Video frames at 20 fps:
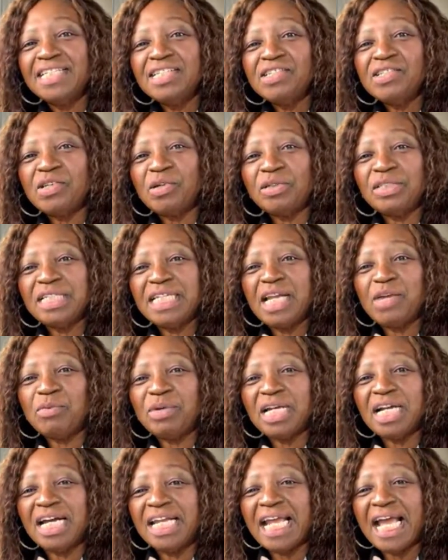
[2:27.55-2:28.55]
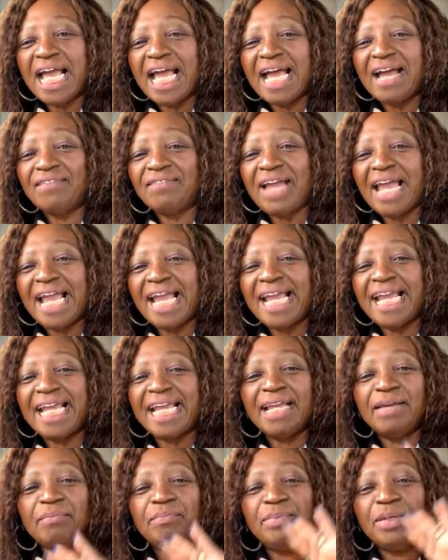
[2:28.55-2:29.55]
So today we're going to have
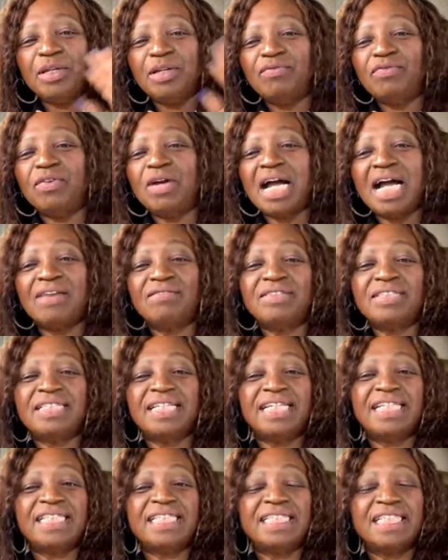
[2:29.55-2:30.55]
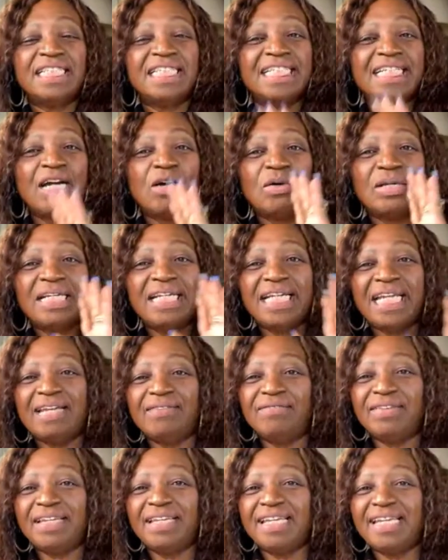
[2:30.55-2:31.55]
a beautiful conversation on
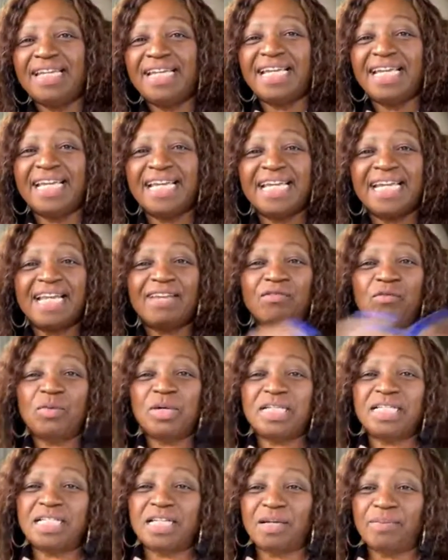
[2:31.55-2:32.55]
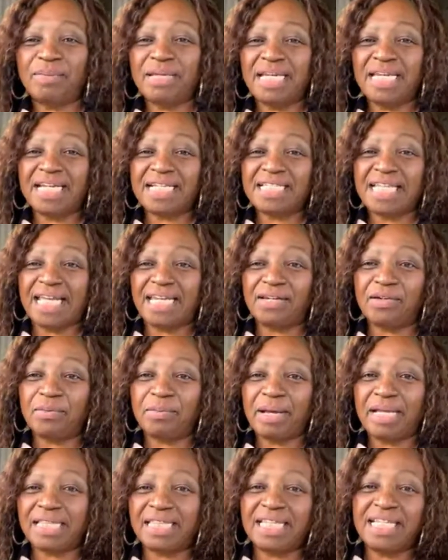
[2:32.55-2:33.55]
giving, and everyone is going to be excited
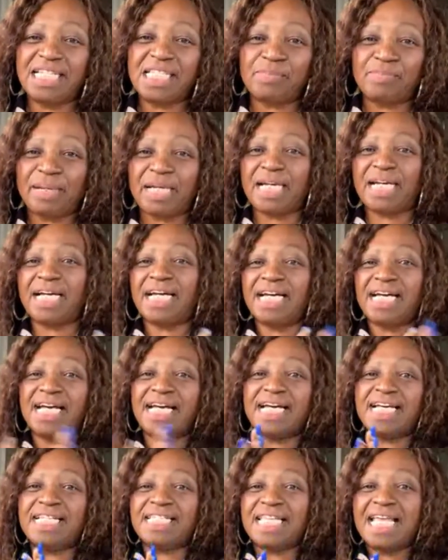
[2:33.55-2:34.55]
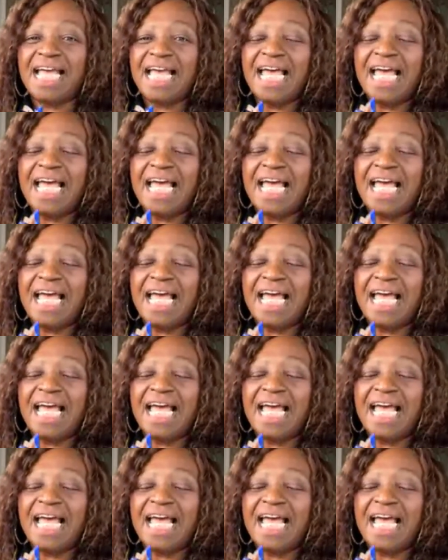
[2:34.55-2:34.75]
about this because